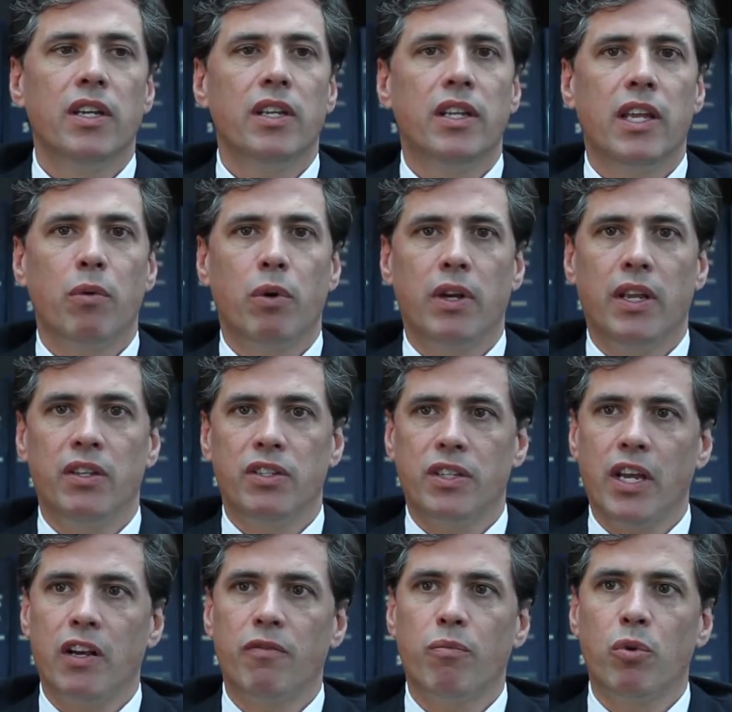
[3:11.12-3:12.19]
they would,
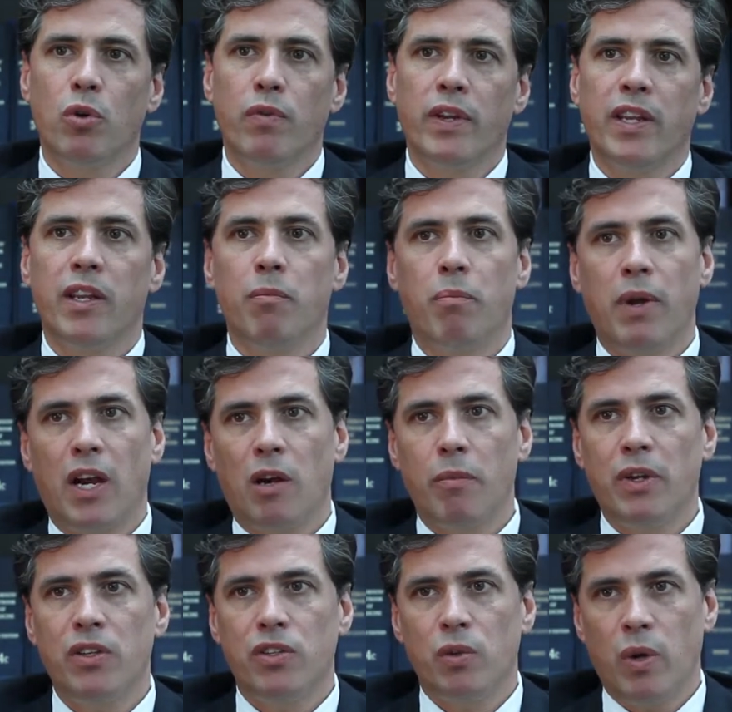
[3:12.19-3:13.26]
instead of proving
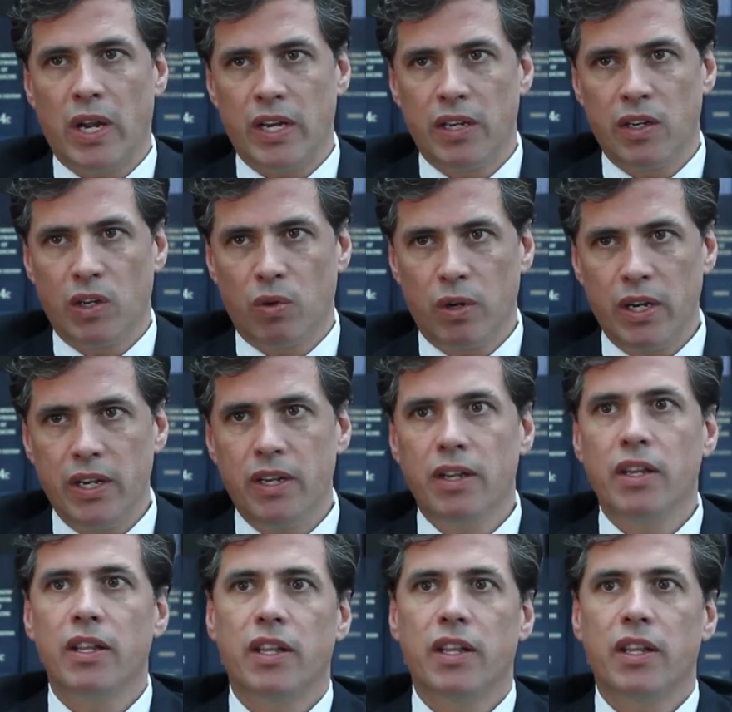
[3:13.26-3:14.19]
impairment to any degree,